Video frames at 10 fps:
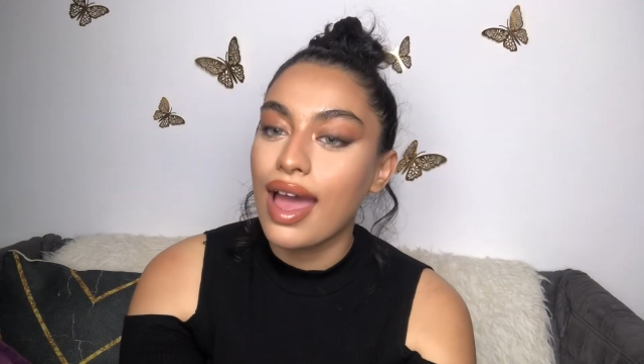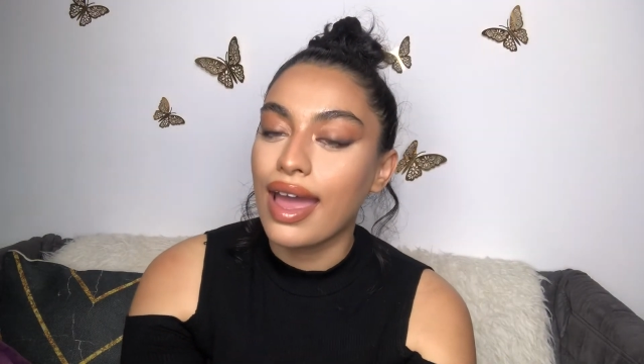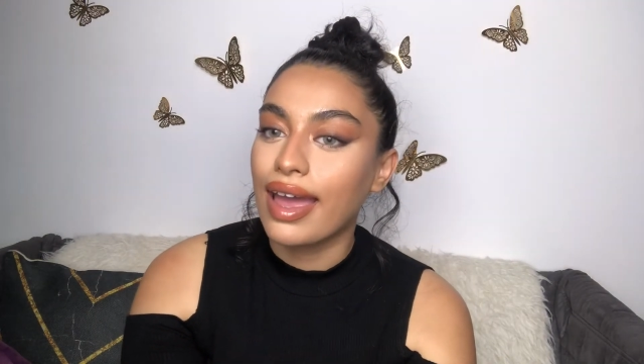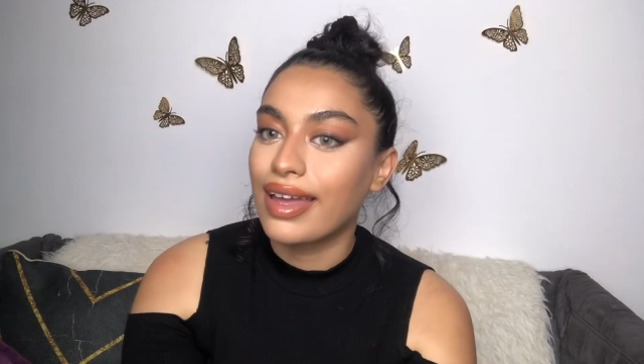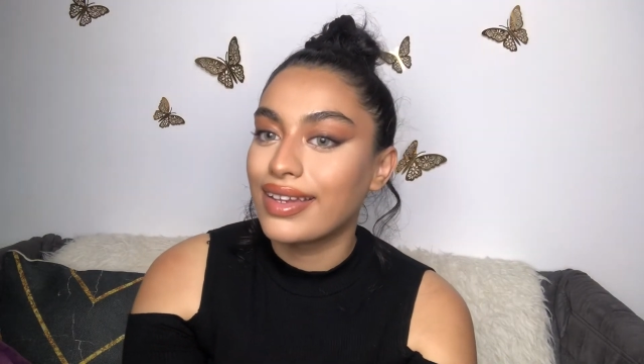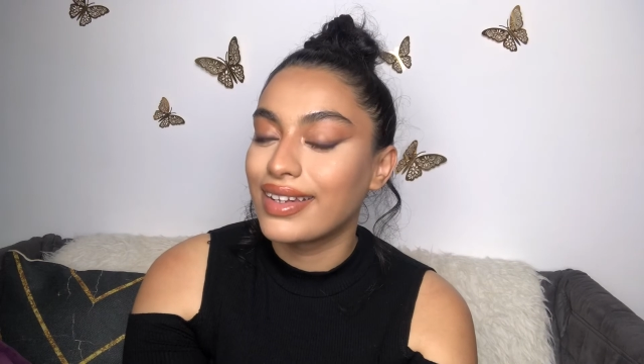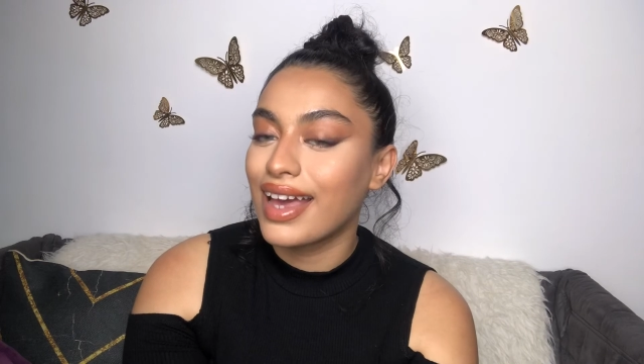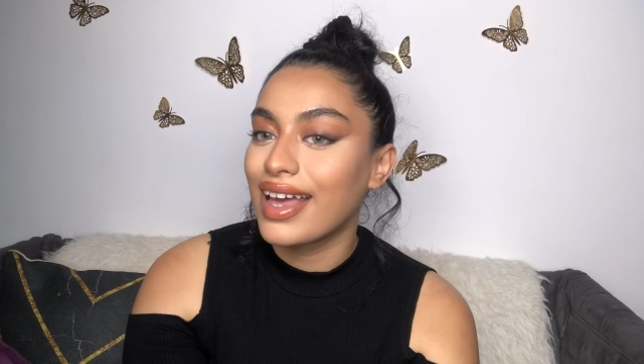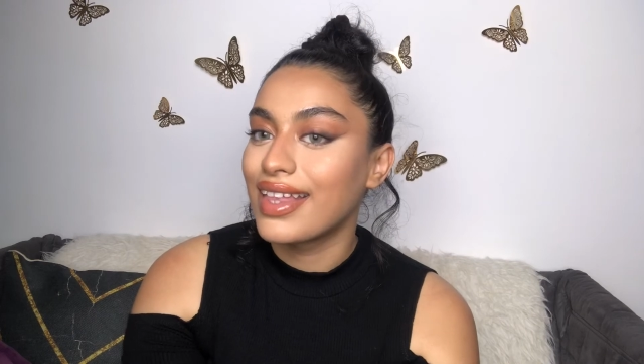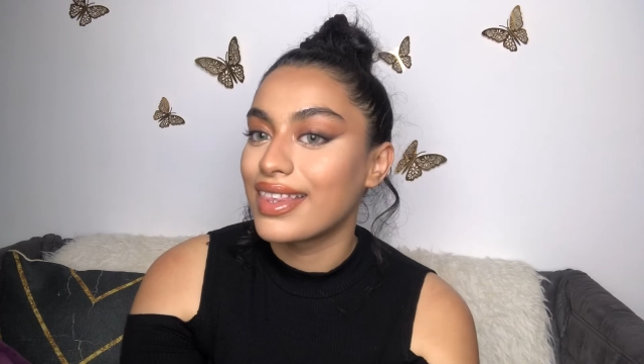and
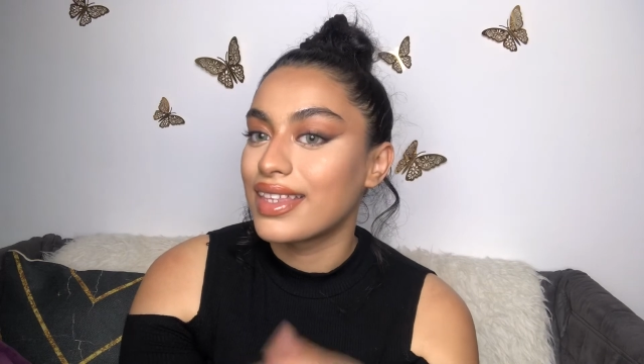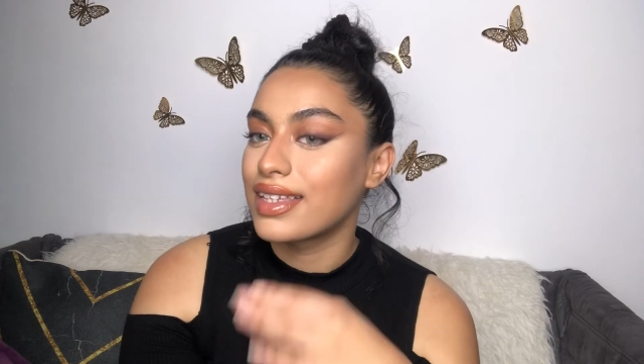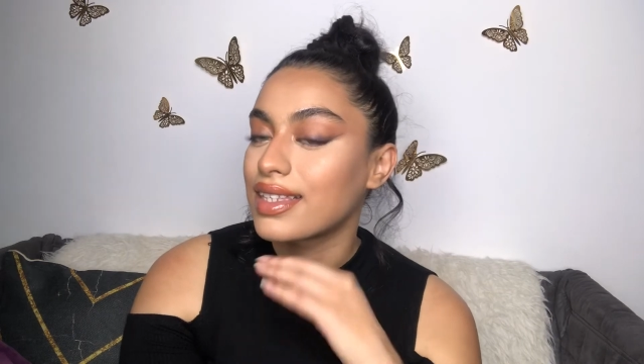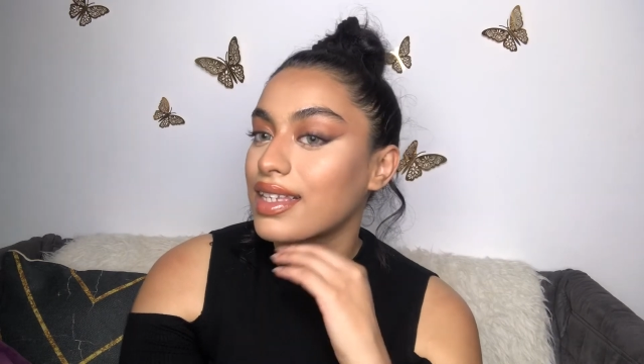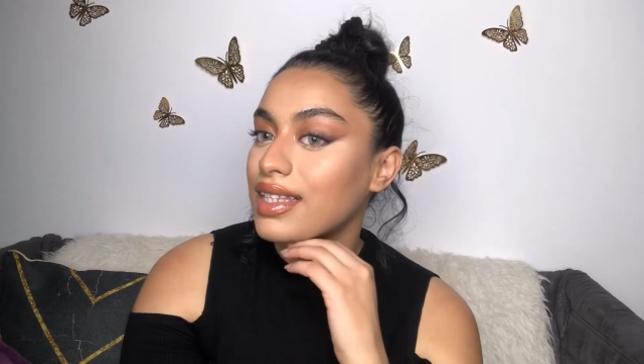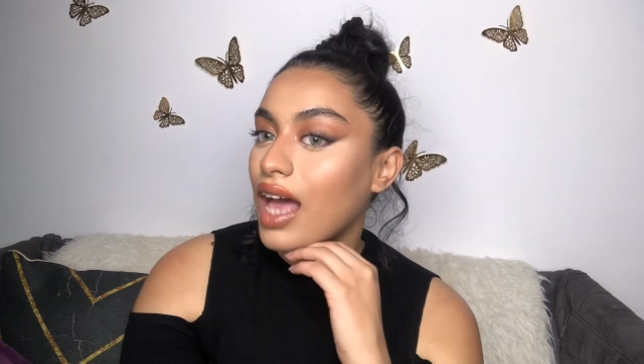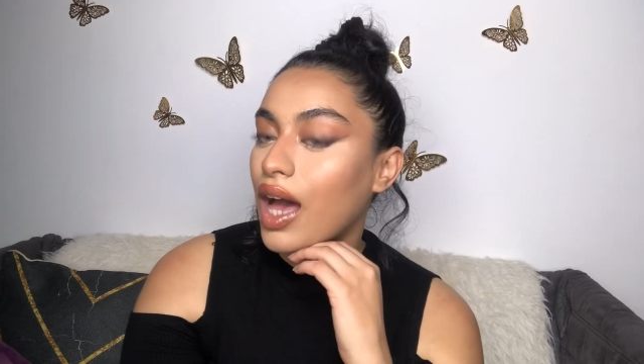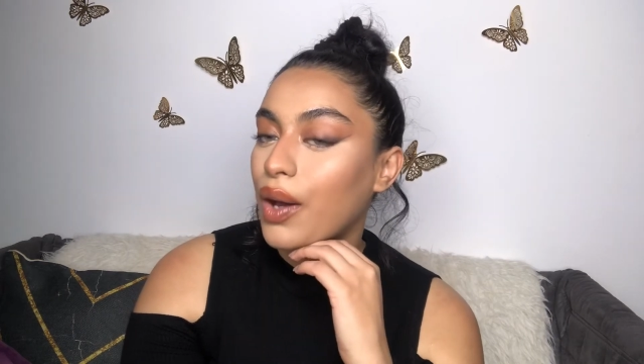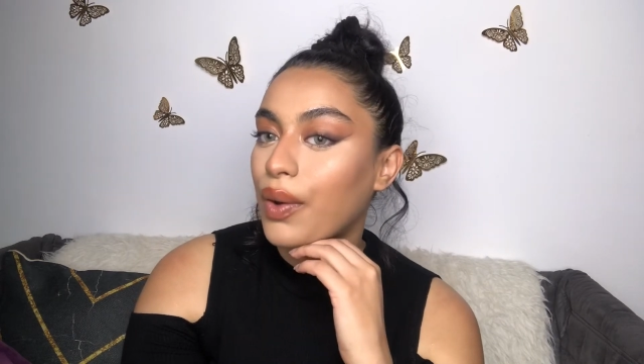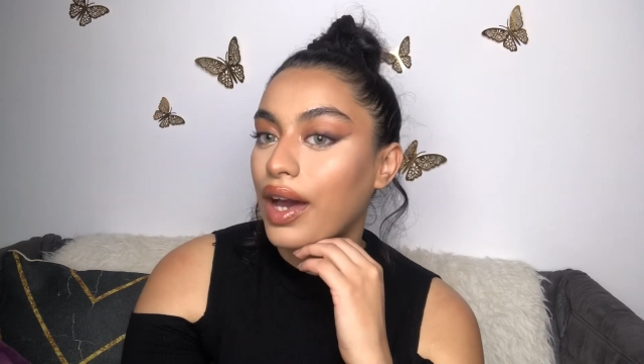this is
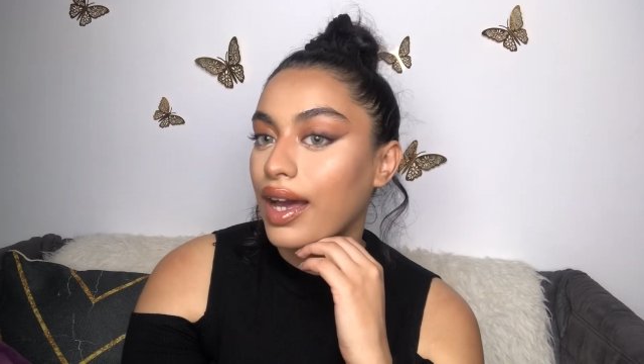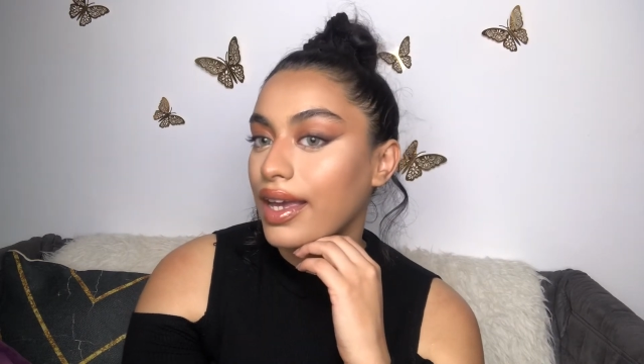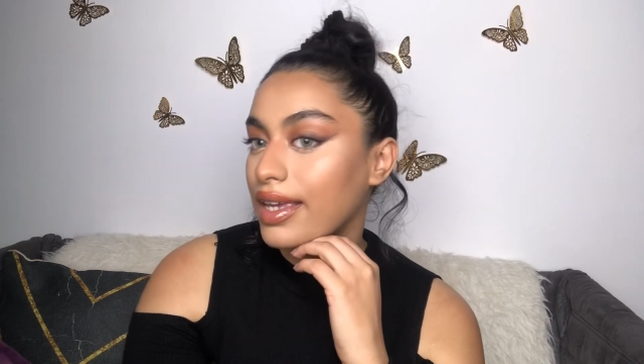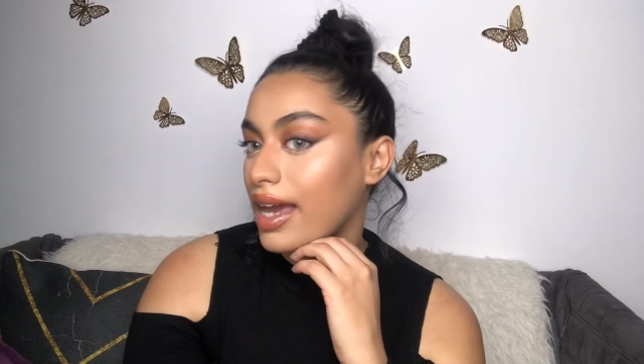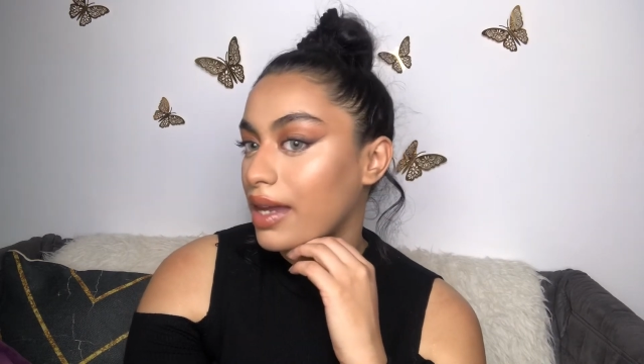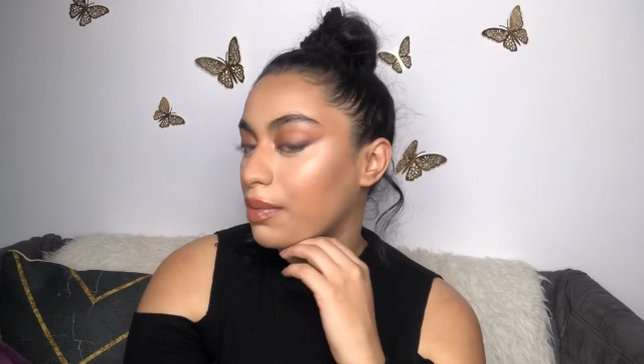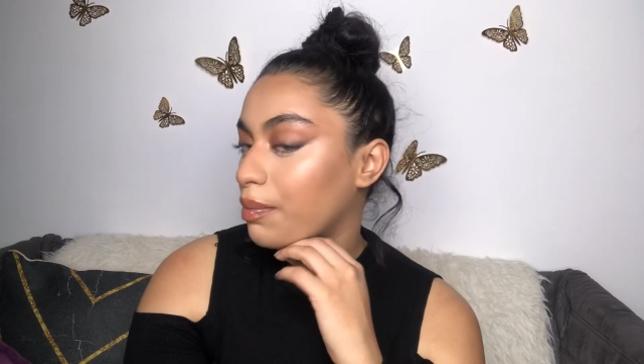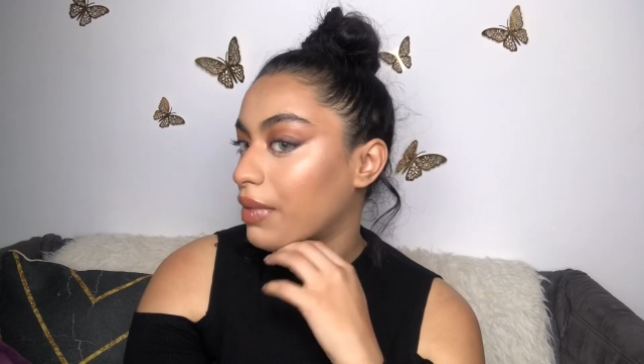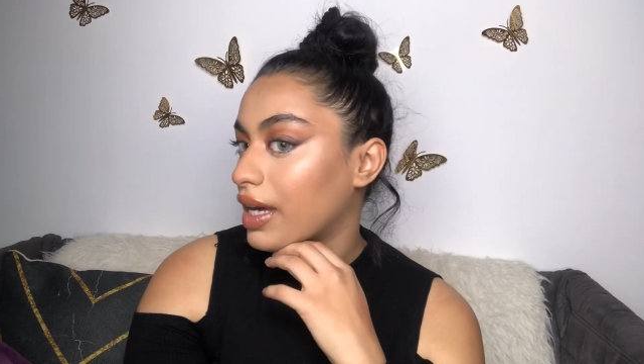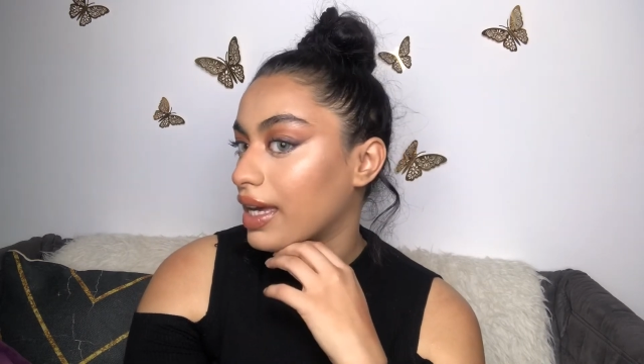how I
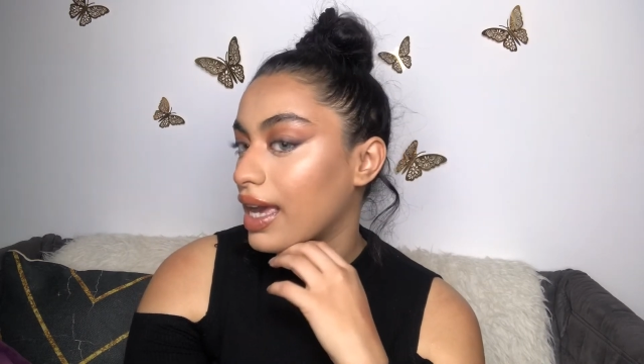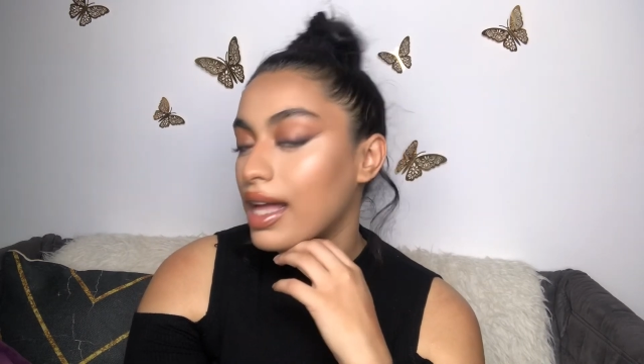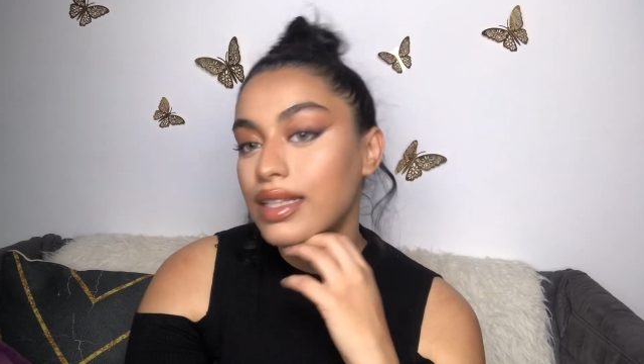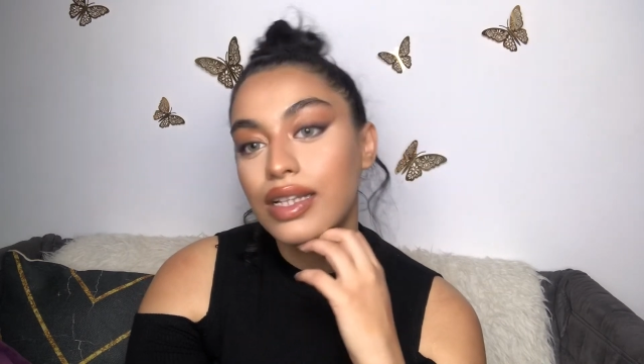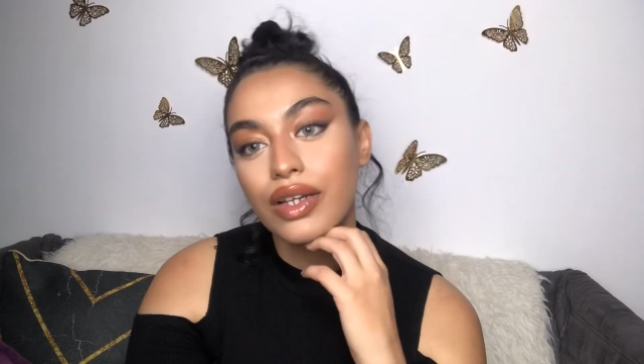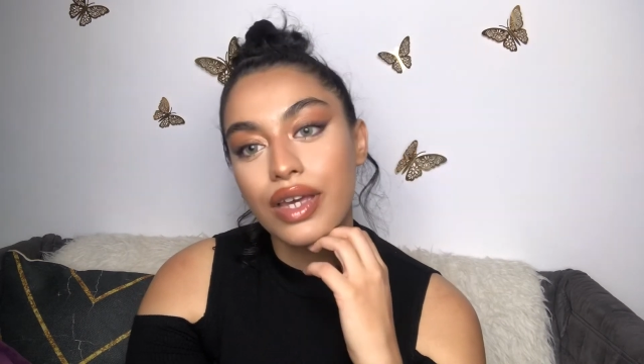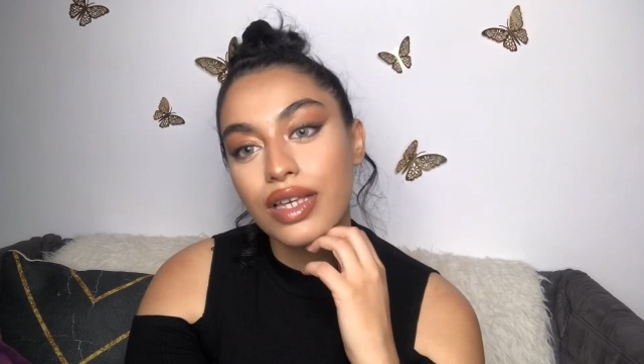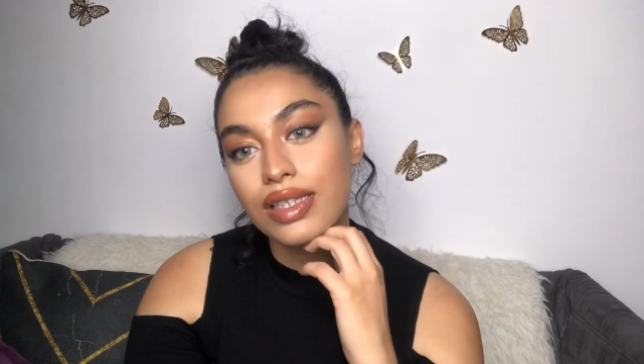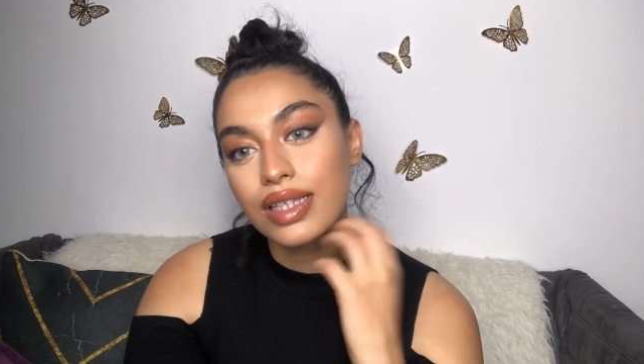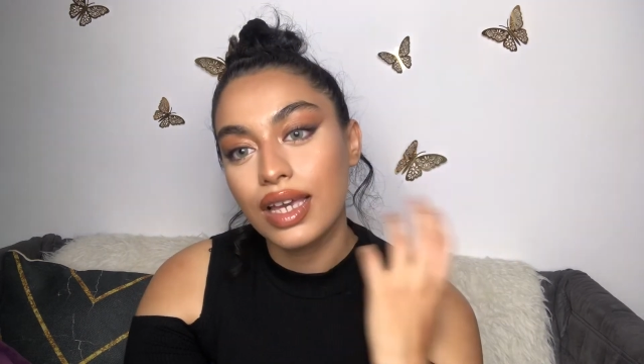get my healthy
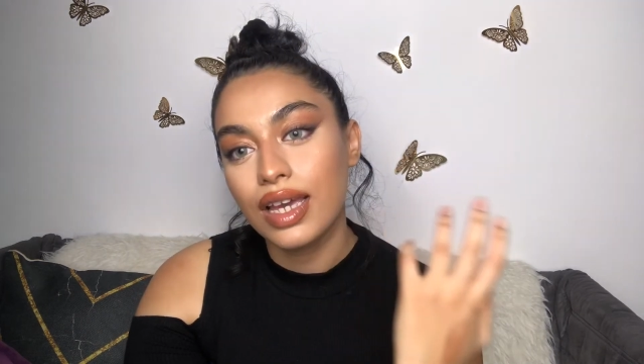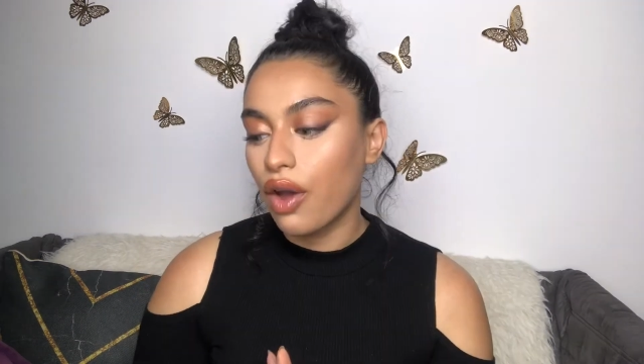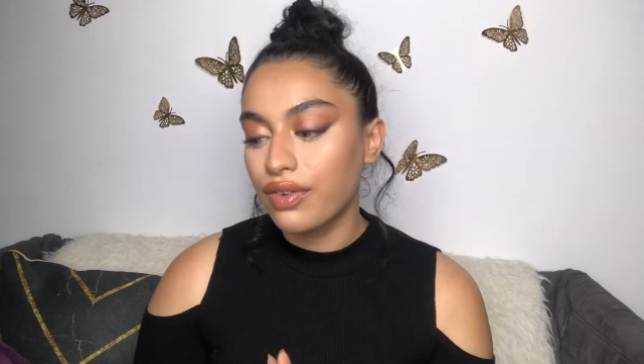looking skin.